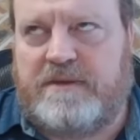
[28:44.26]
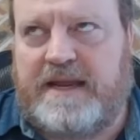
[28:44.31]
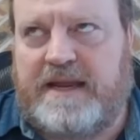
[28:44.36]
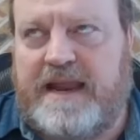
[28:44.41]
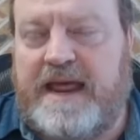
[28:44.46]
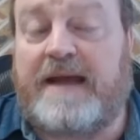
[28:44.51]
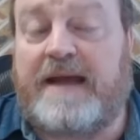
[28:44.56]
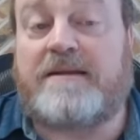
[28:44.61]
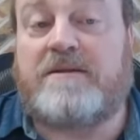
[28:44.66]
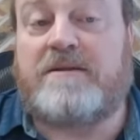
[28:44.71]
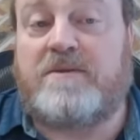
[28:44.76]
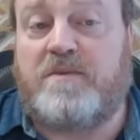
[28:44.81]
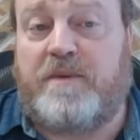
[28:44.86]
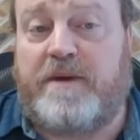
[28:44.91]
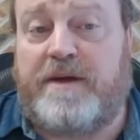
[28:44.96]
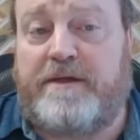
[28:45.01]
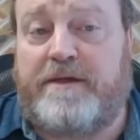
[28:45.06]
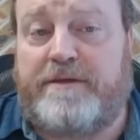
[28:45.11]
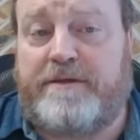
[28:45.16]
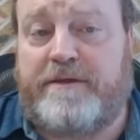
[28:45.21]
connect
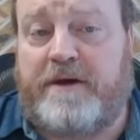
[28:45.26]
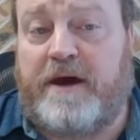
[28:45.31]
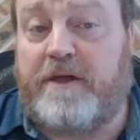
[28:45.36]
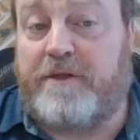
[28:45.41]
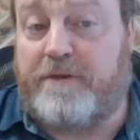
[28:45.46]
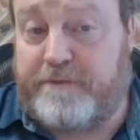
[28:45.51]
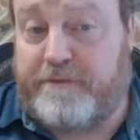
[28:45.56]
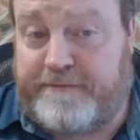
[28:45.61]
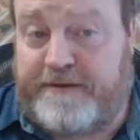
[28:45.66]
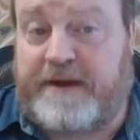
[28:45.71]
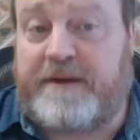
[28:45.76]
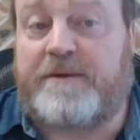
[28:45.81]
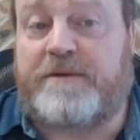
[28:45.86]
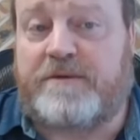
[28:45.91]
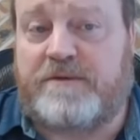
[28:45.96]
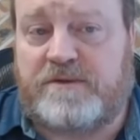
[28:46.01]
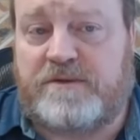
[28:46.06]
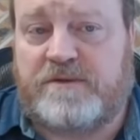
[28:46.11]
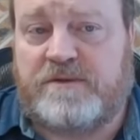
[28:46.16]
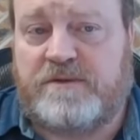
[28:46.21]
with other
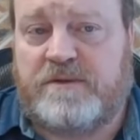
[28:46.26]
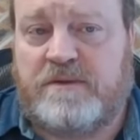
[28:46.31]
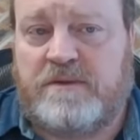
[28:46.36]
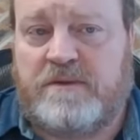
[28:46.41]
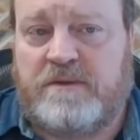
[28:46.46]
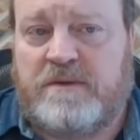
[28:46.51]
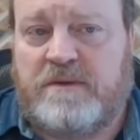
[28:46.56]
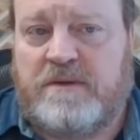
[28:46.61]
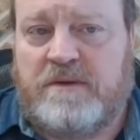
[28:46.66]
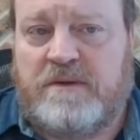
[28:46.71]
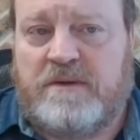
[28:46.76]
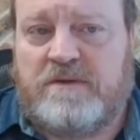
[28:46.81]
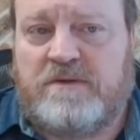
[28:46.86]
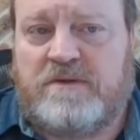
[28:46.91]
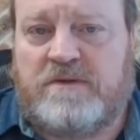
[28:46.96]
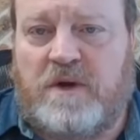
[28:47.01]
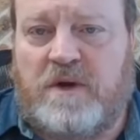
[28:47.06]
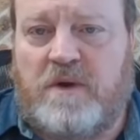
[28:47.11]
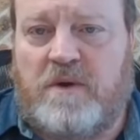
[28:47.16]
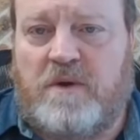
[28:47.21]
vendors.
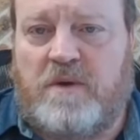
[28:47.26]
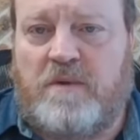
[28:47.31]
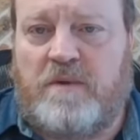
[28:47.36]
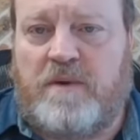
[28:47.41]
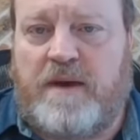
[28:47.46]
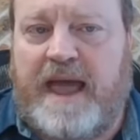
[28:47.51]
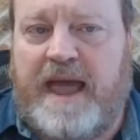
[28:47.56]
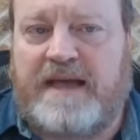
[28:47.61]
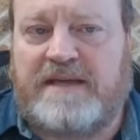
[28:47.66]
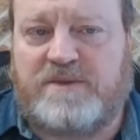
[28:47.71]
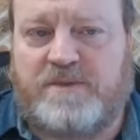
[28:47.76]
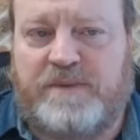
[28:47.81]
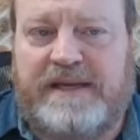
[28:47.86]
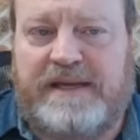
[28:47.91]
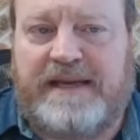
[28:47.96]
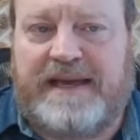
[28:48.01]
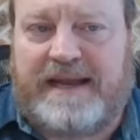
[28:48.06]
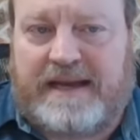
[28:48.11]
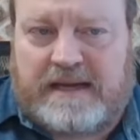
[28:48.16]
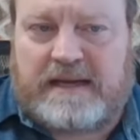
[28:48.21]
So as
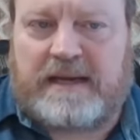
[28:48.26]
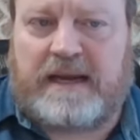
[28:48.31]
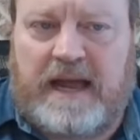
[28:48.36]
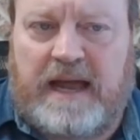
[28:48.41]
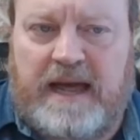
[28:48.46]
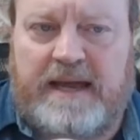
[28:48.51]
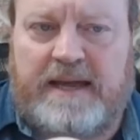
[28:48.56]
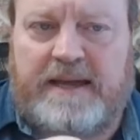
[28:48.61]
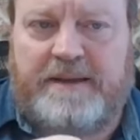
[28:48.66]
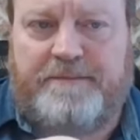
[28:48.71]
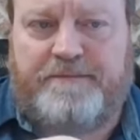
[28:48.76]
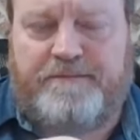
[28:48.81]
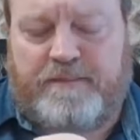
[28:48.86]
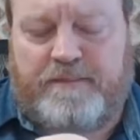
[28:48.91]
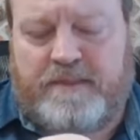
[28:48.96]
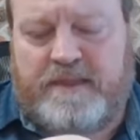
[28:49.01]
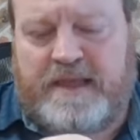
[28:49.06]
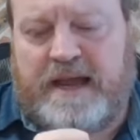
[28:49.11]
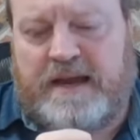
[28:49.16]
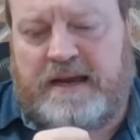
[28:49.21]
we get a client,
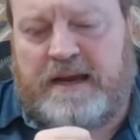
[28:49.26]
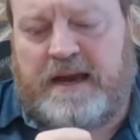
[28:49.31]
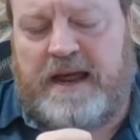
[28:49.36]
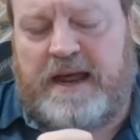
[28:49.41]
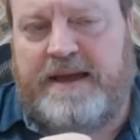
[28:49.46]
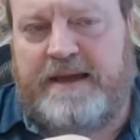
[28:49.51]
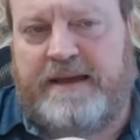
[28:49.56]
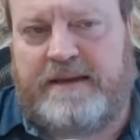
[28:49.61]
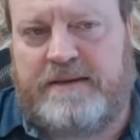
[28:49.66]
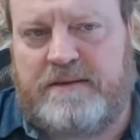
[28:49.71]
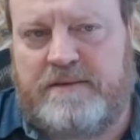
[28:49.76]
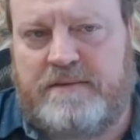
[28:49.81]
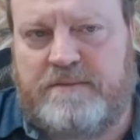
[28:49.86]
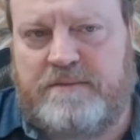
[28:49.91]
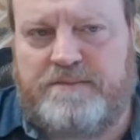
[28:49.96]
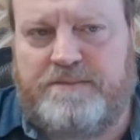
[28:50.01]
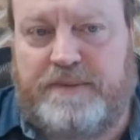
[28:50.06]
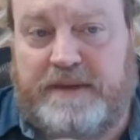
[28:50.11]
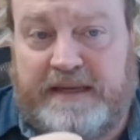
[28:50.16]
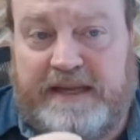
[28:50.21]
that client
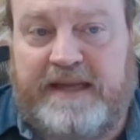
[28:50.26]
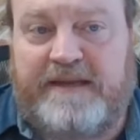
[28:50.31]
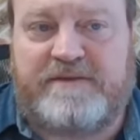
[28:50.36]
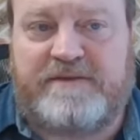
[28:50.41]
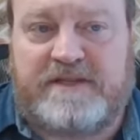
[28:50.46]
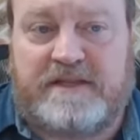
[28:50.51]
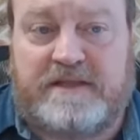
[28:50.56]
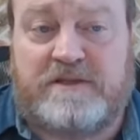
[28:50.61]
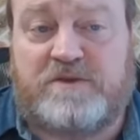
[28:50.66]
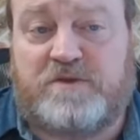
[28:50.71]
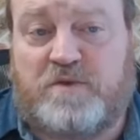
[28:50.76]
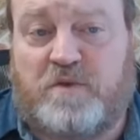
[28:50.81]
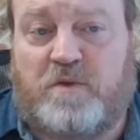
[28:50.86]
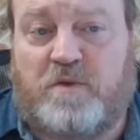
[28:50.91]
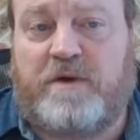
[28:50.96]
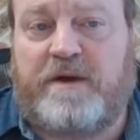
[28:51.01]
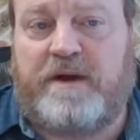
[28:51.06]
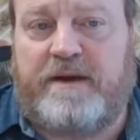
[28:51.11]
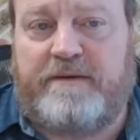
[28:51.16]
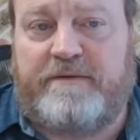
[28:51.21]
believes in the
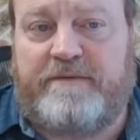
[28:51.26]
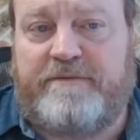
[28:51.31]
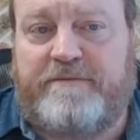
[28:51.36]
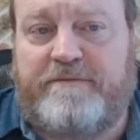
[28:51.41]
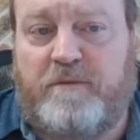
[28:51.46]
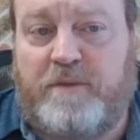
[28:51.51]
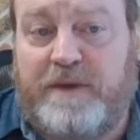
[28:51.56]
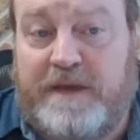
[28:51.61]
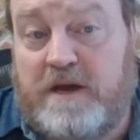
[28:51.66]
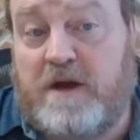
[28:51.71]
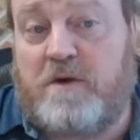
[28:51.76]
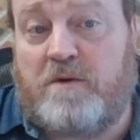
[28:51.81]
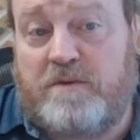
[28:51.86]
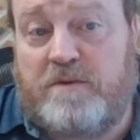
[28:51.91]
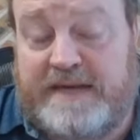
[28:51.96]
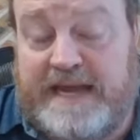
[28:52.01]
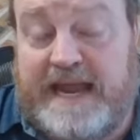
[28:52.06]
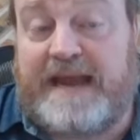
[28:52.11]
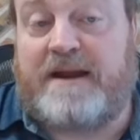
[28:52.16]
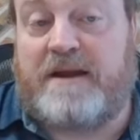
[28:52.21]
story of we
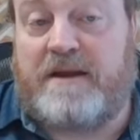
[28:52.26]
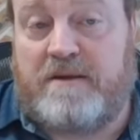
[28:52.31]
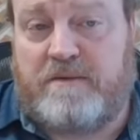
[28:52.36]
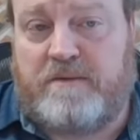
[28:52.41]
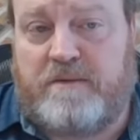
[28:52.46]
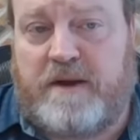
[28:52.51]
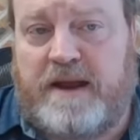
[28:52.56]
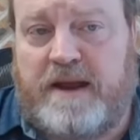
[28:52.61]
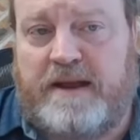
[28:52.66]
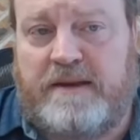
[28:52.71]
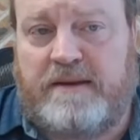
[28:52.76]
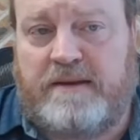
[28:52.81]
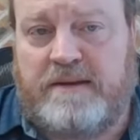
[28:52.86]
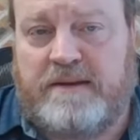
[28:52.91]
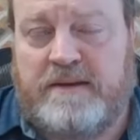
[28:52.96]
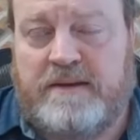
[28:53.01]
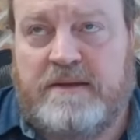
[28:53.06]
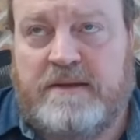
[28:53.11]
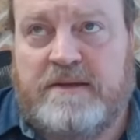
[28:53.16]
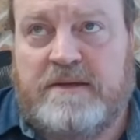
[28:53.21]
own data, right?
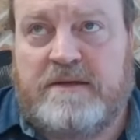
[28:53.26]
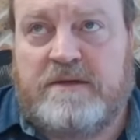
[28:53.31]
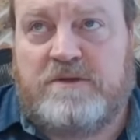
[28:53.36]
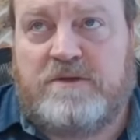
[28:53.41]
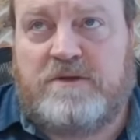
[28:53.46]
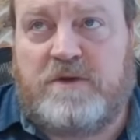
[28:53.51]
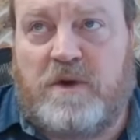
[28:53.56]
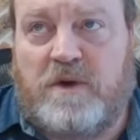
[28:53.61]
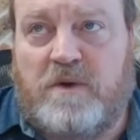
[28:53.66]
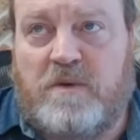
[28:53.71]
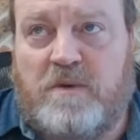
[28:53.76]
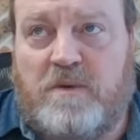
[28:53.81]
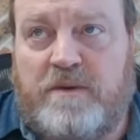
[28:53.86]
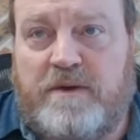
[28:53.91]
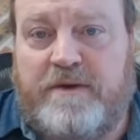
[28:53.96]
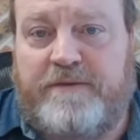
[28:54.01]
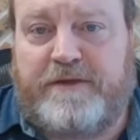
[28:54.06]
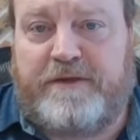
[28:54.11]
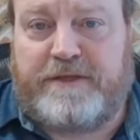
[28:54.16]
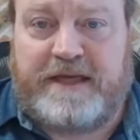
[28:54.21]
So
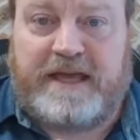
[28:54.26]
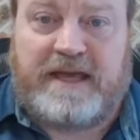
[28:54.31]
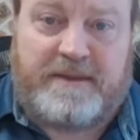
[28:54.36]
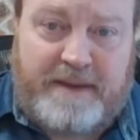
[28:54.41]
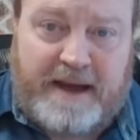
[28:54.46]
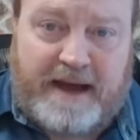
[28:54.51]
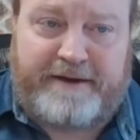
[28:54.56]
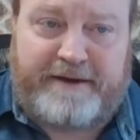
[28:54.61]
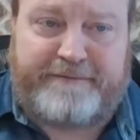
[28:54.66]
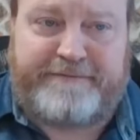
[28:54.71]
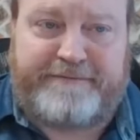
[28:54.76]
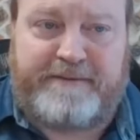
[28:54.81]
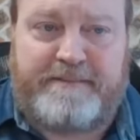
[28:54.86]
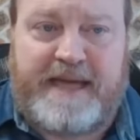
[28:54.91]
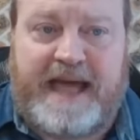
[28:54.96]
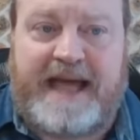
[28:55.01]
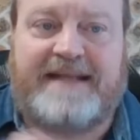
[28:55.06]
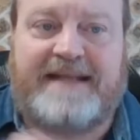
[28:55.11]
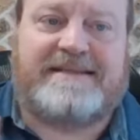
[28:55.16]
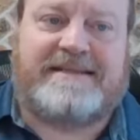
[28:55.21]
if you think about it from
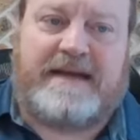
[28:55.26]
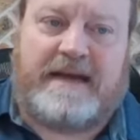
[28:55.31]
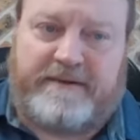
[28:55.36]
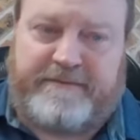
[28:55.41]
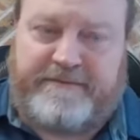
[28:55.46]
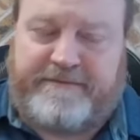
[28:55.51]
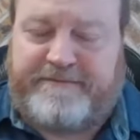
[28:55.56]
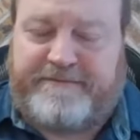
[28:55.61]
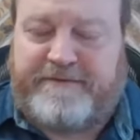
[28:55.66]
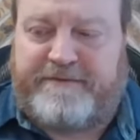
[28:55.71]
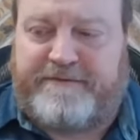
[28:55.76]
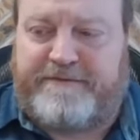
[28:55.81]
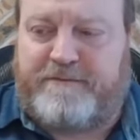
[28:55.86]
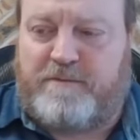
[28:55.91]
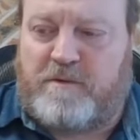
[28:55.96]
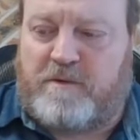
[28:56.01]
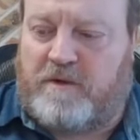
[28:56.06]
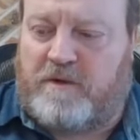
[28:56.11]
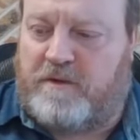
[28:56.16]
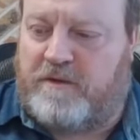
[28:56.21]
that side of the
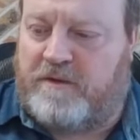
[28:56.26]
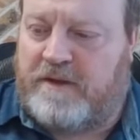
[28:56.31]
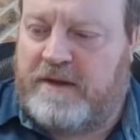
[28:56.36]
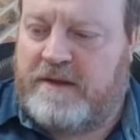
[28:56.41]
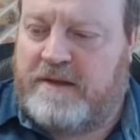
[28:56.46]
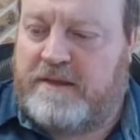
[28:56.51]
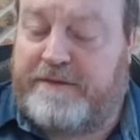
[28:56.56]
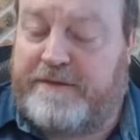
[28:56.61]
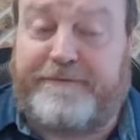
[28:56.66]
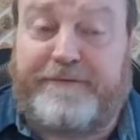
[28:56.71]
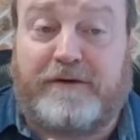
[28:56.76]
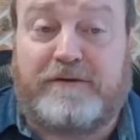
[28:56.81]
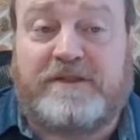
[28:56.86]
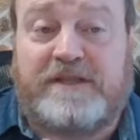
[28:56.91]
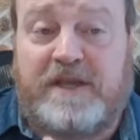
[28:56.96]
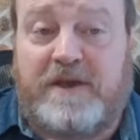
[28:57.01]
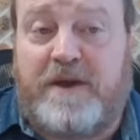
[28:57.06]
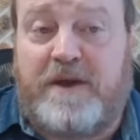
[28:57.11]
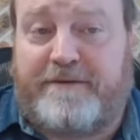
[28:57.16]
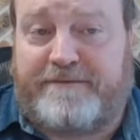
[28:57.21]
world, the
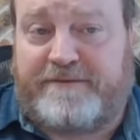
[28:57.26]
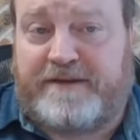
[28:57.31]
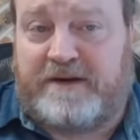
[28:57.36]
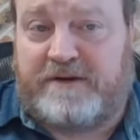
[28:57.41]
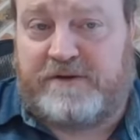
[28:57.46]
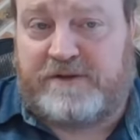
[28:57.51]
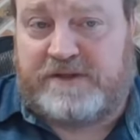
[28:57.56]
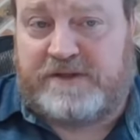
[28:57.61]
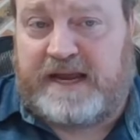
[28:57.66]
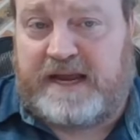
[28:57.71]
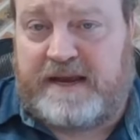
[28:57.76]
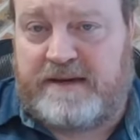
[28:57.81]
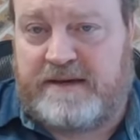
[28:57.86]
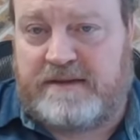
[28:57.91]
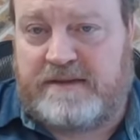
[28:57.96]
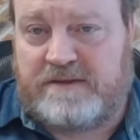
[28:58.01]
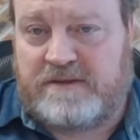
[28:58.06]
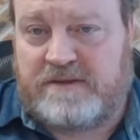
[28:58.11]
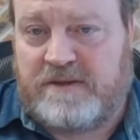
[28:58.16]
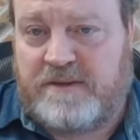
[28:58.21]
first thing you have to understand
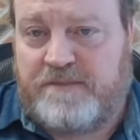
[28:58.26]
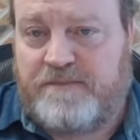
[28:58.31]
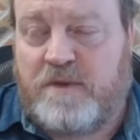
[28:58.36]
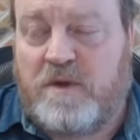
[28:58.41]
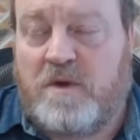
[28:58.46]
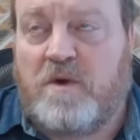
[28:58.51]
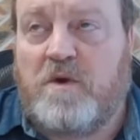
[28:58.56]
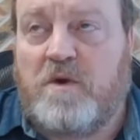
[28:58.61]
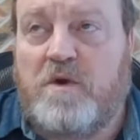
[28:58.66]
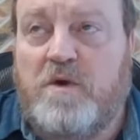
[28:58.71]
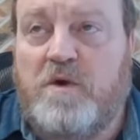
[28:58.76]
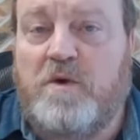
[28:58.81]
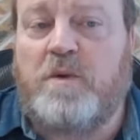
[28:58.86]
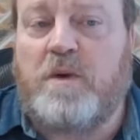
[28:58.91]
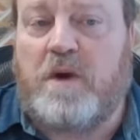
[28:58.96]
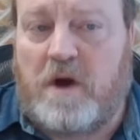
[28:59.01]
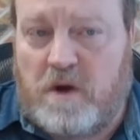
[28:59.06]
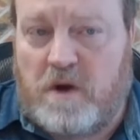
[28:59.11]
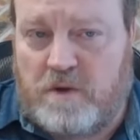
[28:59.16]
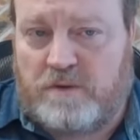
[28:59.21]
is
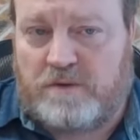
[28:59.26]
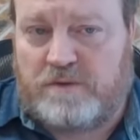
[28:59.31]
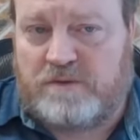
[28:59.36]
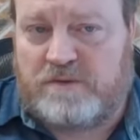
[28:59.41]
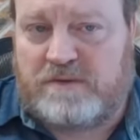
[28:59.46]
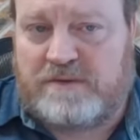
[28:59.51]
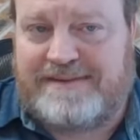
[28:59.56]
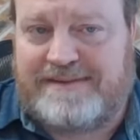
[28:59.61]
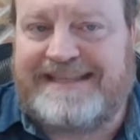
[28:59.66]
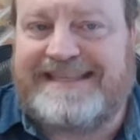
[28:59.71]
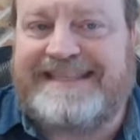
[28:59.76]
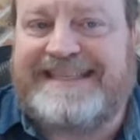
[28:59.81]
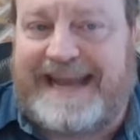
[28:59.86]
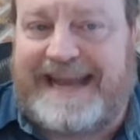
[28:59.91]
who owns the